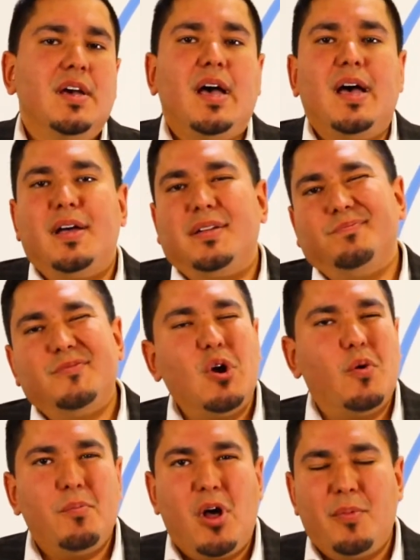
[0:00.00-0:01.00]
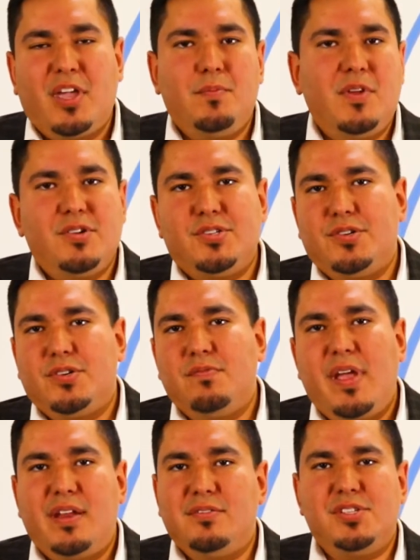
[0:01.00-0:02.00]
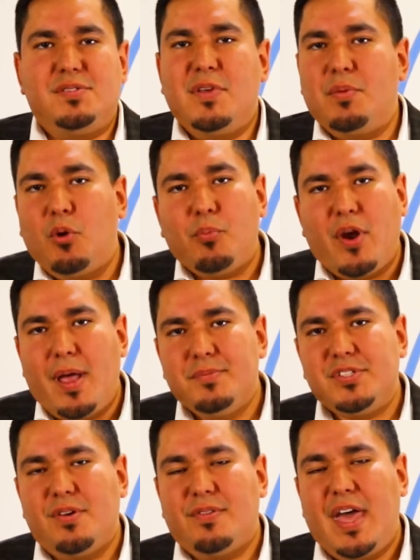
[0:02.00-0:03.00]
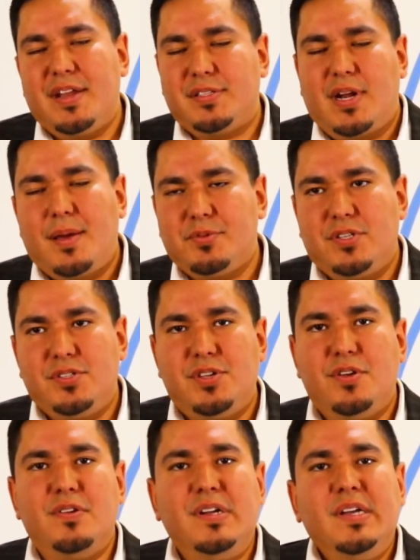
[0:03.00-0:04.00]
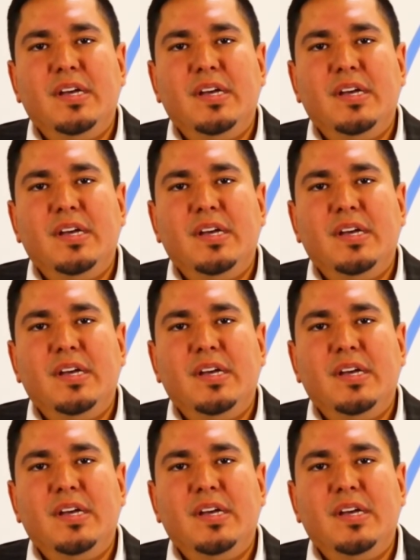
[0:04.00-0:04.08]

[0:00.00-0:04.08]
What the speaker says: no embalming administered, and just minimal prep. So that is an option too.